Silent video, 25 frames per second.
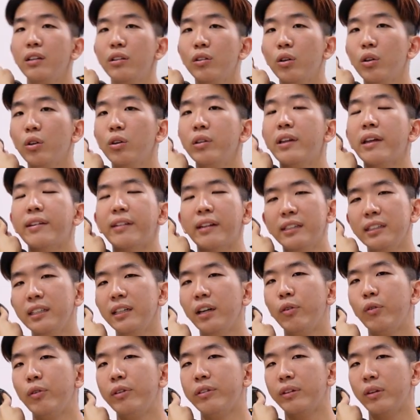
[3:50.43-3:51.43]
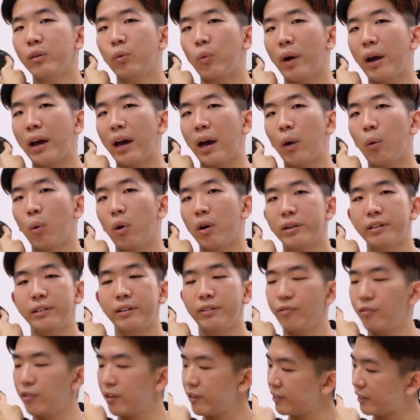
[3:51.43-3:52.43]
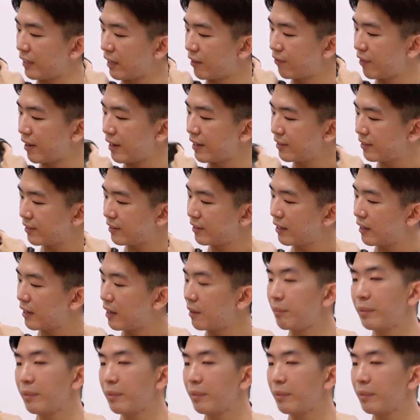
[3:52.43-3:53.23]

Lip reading: So there's actually a reason why I washed it first in advance,